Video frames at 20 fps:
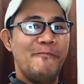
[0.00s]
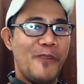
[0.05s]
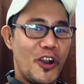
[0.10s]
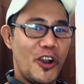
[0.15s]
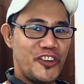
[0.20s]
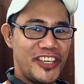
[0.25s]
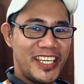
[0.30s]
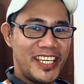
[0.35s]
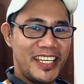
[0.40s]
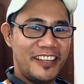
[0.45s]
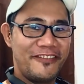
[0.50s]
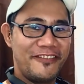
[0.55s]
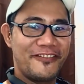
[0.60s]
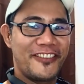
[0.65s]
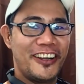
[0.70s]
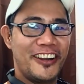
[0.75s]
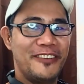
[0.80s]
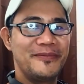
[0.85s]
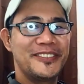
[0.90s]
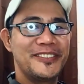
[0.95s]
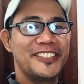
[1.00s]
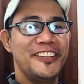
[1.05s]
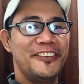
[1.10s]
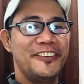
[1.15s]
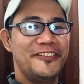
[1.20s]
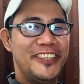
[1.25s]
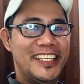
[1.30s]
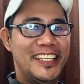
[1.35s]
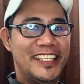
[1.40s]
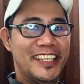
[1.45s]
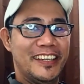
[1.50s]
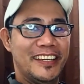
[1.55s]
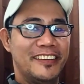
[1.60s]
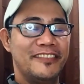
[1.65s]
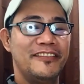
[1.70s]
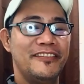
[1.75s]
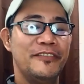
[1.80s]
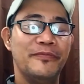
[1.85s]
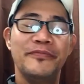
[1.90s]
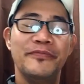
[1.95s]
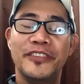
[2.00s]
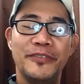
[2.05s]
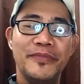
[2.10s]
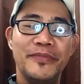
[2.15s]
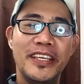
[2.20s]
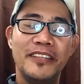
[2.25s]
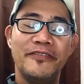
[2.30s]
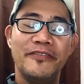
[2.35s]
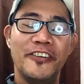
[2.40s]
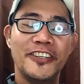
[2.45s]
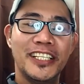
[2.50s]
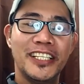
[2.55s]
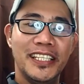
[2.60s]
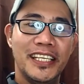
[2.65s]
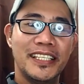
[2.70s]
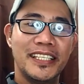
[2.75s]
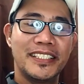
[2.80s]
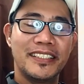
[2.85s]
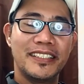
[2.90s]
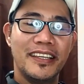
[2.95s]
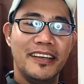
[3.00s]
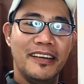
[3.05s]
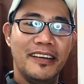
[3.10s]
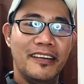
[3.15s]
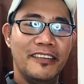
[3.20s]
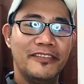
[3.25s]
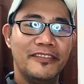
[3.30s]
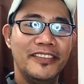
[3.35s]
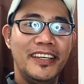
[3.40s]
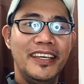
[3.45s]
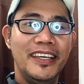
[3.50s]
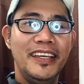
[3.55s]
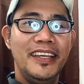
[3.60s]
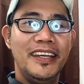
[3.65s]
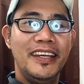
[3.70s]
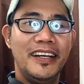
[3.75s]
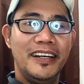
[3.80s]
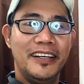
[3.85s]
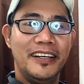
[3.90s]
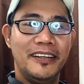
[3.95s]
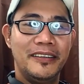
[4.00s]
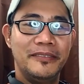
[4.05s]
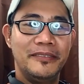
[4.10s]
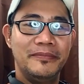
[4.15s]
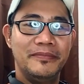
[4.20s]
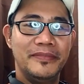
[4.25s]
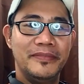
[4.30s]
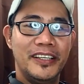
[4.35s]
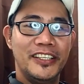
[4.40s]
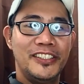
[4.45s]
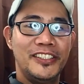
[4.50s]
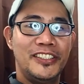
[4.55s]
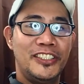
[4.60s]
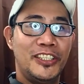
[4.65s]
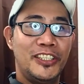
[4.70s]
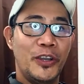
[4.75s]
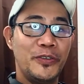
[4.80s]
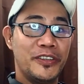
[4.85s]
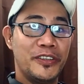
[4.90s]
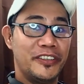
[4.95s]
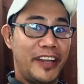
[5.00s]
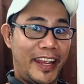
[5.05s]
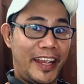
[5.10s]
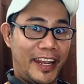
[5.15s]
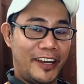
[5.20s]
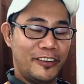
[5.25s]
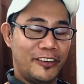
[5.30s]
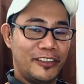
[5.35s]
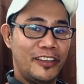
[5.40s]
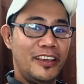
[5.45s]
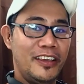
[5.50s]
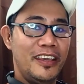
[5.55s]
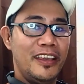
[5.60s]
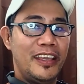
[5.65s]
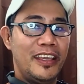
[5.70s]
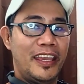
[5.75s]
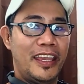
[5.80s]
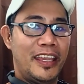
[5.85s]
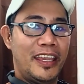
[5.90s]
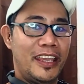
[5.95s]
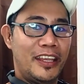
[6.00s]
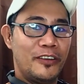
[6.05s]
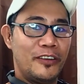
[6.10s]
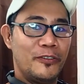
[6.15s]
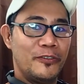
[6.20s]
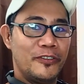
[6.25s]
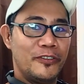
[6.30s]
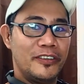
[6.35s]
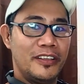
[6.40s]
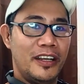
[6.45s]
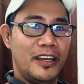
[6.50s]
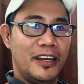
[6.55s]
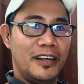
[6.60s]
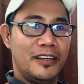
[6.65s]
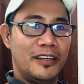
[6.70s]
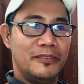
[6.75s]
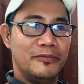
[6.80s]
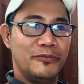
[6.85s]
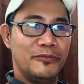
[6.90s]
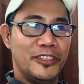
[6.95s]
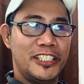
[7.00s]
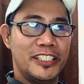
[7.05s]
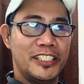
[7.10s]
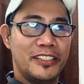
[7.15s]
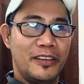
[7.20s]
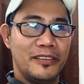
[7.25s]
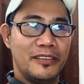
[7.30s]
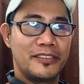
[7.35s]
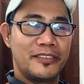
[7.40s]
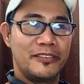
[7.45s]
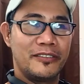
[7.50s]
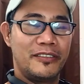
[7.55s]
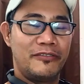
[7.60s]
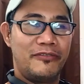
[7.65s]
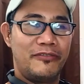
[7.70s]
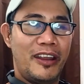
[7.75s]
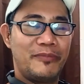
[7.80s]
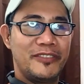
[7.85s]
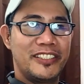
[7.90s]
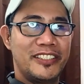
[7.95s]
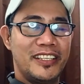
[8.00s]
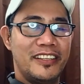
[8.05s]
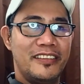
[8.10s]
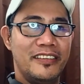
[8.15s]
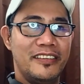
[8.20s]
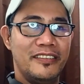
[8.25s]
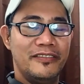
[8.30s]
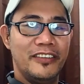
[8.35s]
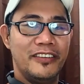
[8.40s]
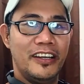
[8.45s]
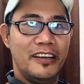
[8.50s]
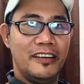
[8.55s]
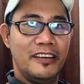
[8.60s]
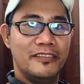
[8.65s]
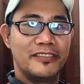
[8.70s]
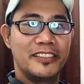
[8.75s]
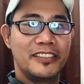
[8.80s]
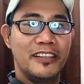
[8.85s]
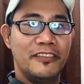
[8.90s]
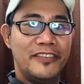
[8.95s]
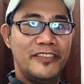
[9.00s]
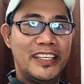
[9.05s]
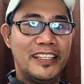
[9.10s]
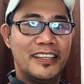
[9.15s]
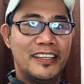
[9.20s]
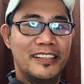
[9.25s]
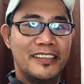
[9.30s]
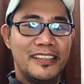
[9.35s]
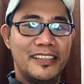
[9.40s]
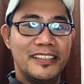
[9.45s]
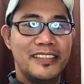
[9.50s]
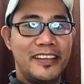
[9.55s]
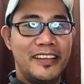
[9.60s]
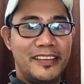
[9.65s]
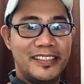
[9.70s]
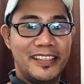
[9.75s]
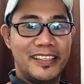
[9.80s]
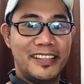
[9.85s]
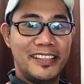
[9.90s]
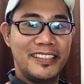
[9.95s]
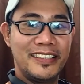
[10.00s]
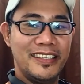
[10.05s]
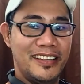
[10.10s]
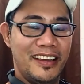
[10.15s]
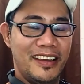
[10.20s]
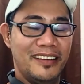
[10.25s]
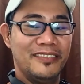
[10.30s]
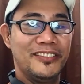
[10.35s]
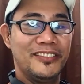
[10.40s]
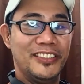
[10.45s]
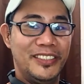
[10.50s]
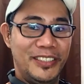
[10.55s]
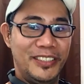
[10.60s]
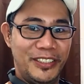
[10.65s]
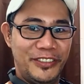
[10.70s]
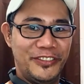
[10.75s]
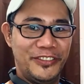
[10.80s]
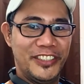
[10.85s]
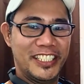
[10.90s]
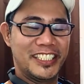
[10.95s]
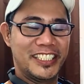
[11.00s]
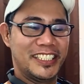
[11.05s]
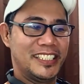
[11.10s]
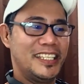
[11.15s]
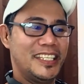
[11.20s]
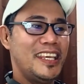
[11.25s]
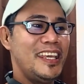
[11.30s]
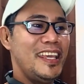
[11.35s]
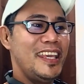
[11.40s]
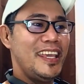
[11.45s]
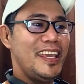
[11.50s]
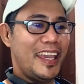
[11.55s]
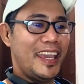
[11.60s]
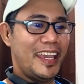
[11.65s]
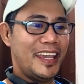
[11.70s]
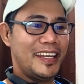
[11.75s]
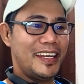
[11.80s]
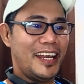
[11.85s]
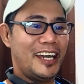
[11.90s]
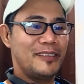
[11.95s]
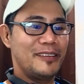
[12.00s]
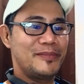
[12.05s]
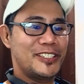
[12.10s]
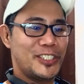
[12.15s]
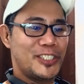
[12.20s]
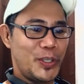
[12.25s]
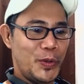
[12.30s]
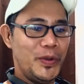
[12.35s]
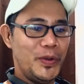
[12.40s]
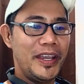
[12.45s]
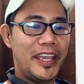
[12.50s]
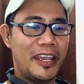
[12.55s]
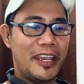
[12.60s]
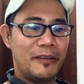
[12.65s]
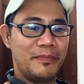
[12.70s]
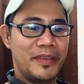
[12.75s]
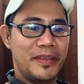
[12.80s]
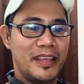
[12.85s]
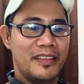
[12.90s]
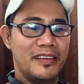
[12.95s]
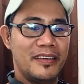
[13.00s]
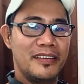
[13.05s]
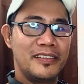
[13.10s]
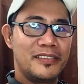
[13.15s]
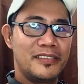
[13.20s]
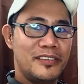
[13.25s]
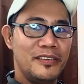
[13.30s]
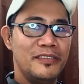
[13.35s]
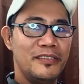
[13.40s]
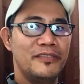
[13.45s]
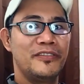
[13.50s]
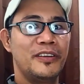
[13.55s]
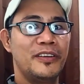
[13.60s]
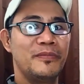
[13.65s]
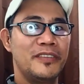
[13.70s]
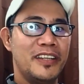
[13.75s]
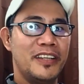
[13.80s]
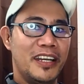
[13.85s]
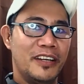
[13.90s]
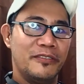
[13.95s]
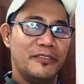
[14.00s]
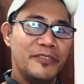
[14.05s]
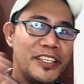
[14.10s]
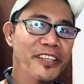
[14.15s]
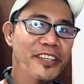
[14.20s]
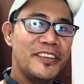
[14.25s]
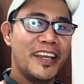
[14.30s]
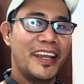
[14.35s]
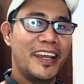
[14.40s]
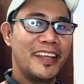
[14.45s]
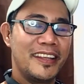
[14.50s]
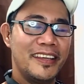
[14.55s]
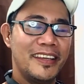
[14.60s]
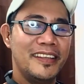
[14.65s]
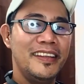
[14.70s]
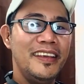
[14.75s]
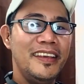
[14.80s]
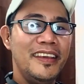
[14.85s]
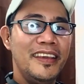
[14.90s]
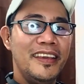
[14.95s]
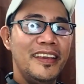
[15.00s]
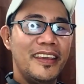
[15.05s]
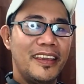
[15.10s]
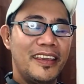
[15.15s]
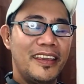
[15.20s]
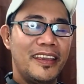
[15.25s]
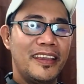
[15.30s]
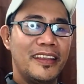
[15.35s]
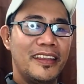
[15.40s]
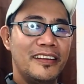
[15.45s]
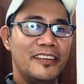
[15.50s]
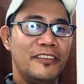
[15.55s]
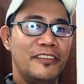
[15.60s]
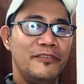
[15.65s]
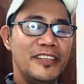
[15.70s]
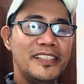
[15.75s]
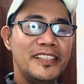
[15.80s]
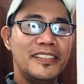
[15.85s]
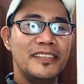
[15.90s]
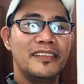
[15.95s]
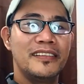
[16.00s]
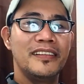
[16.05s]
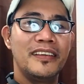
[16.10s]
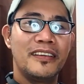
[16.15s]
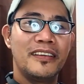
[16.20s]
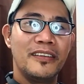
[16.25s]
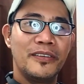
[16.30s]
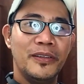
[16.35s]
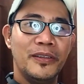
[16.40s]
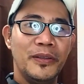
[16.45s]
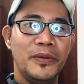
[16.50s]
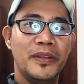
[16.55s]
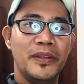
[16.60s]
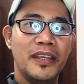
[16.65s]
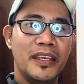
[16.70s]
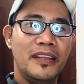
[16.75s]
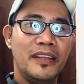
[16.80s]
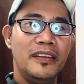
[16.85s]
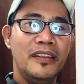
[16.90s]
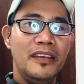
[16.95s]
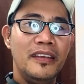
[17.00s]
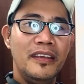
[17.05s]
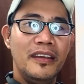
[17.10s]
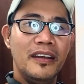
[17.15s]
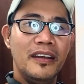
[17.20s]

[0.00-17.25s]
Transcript: Bojan from Slovenia, the, the main vocalist of um, Joker Out, and um, which is also the representative of Slovenia to this year's edition of Eurovision. And I'm so happy that the two of them got reunited in the recently concluded